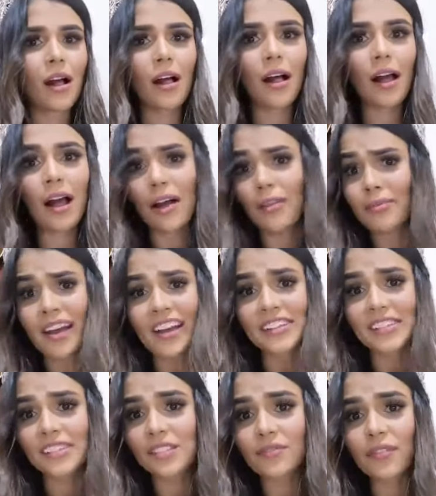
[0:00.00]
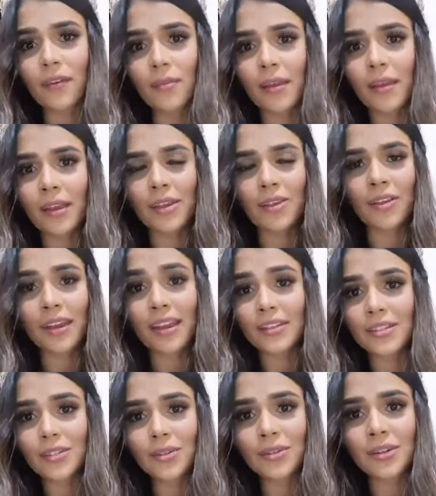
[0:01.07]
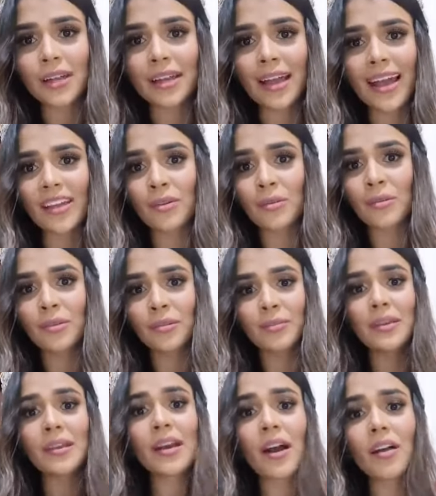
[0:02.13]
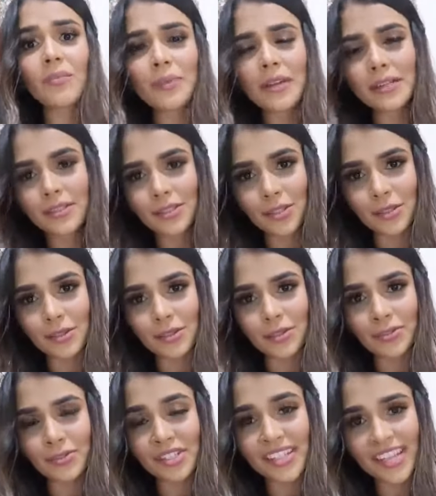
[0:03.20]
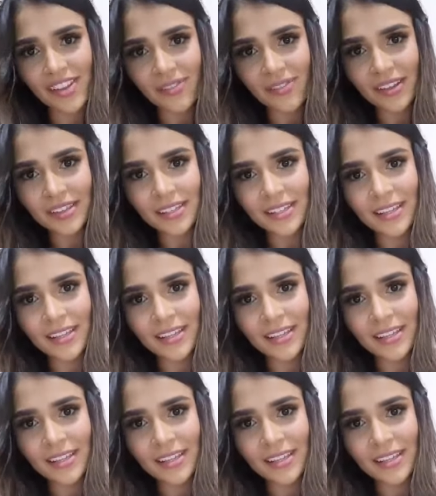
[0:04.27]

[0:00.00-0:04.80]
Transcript: advices for me, you can do it. I will be open to receive it